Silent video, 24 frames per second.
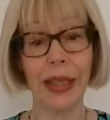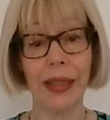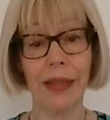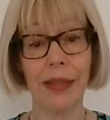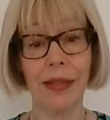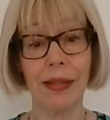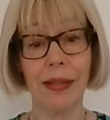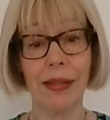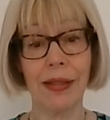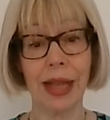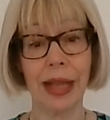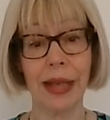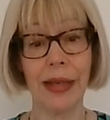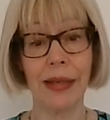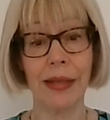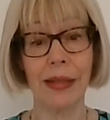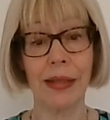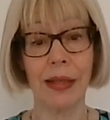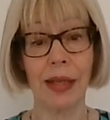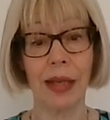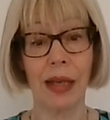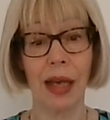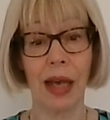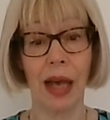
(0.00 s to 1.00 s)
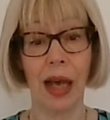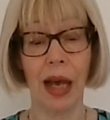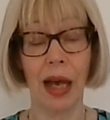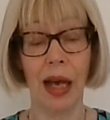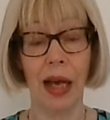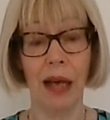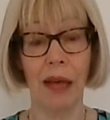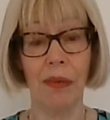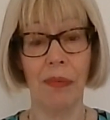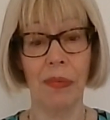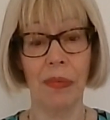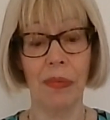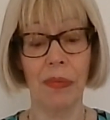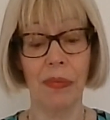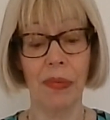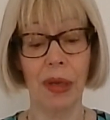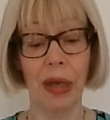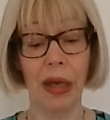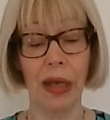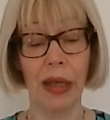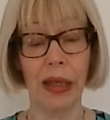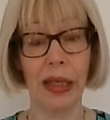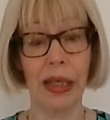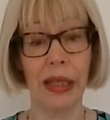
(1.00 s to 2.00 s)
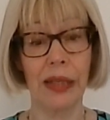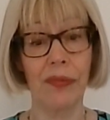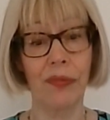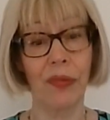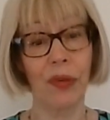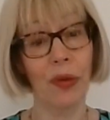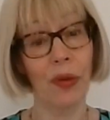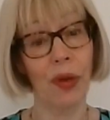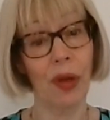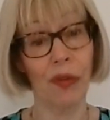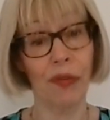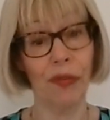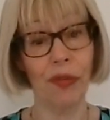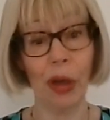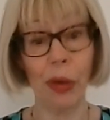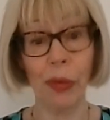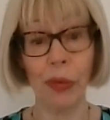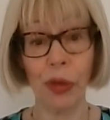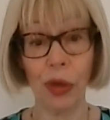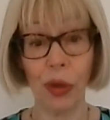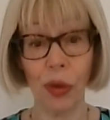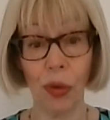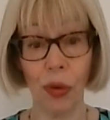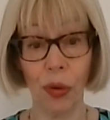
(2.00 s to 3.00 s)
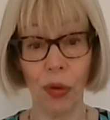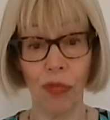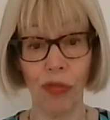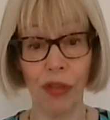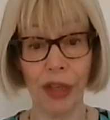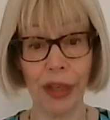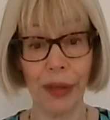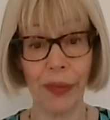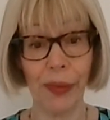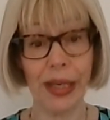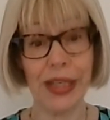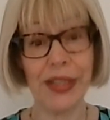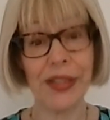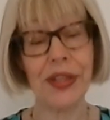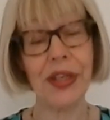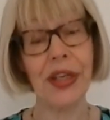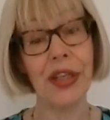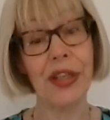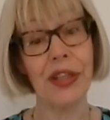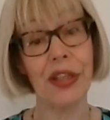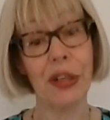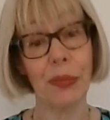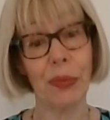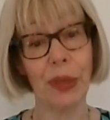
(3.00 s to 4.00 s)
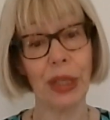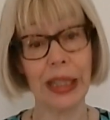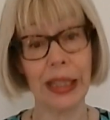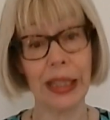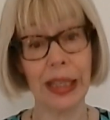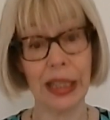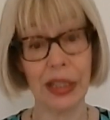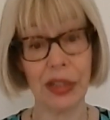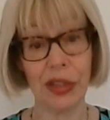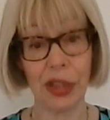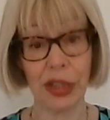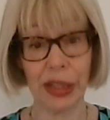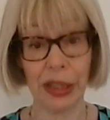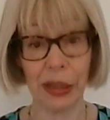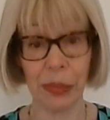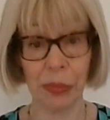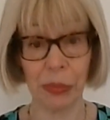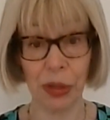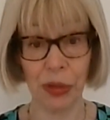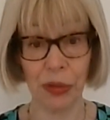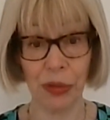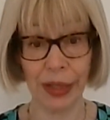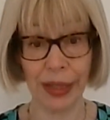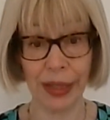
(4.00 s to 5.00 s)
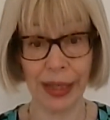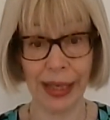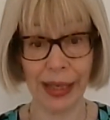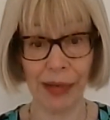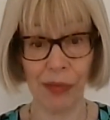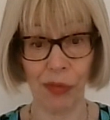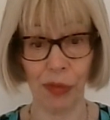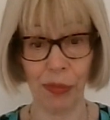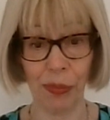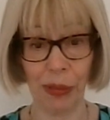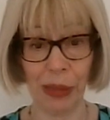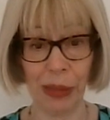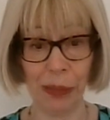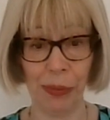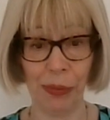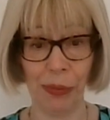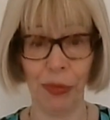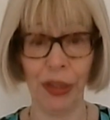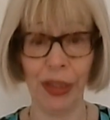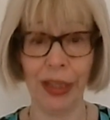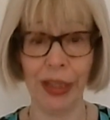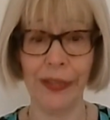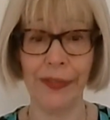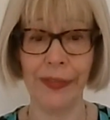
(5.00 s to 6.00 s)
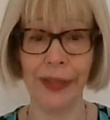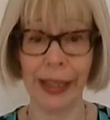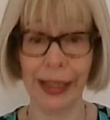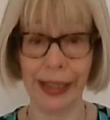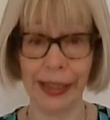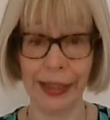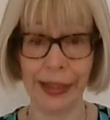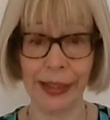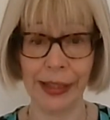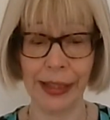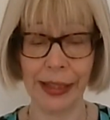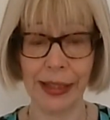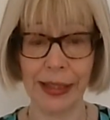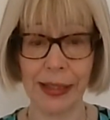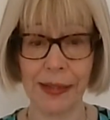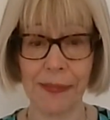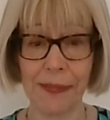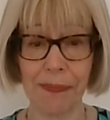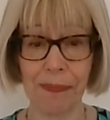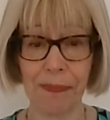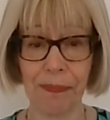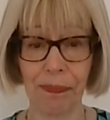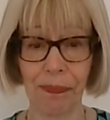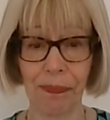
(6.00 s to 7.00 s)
can send a kind of a phone call request, so we can actually communicate with people within the clinics.